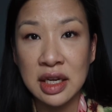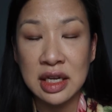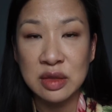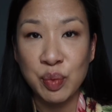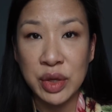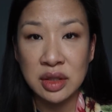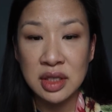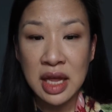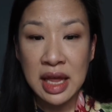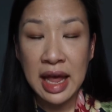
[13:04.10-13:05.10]
has built
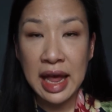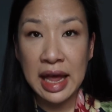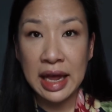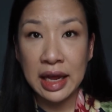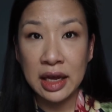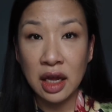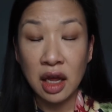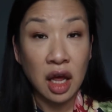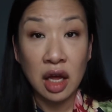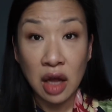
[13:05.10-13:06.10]
a
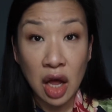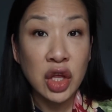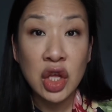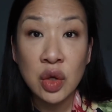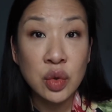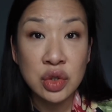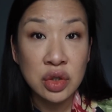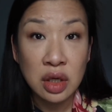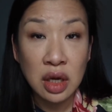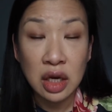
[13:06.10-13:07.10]
a, a huge
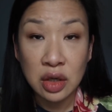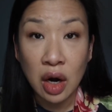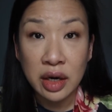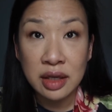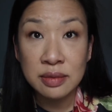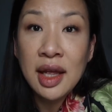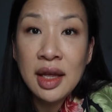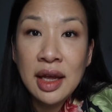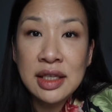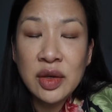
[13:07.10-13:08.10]
a garden
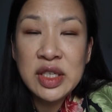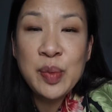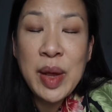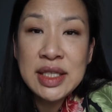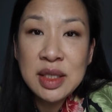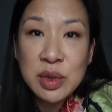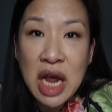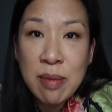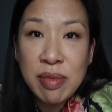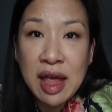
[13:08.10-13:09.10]
and so I spent some
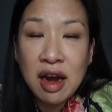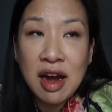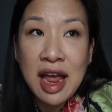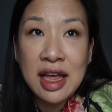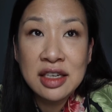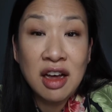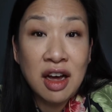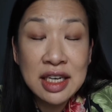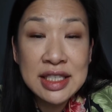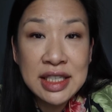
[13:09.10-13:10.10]
time there and
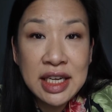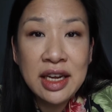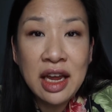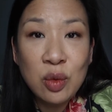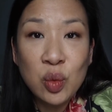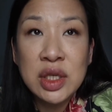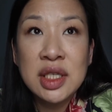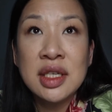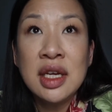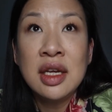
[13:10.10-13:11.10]
honestly it was